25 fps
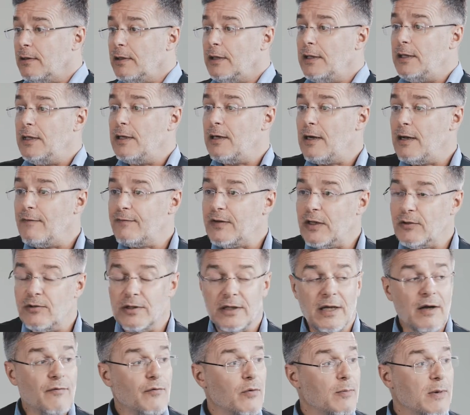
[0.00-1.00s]
here I've got
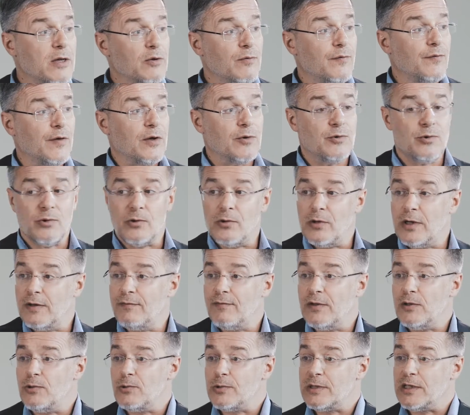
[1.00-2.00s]
another manufacturer
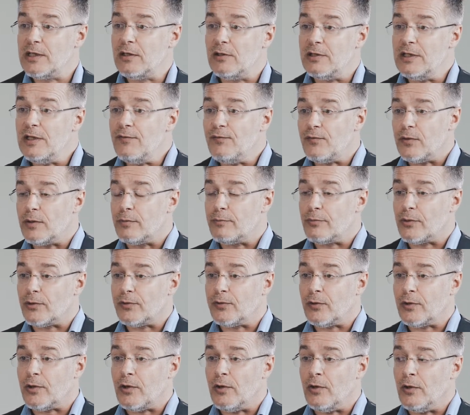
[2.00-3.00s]
and they're using a different
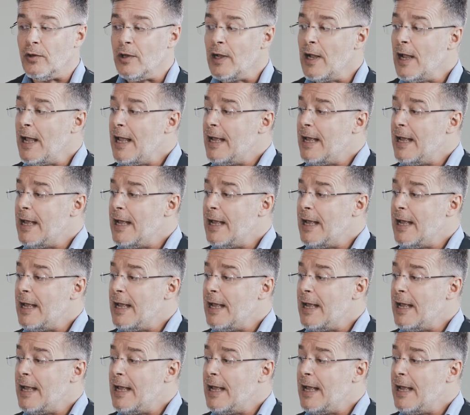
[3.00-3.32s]
protocol.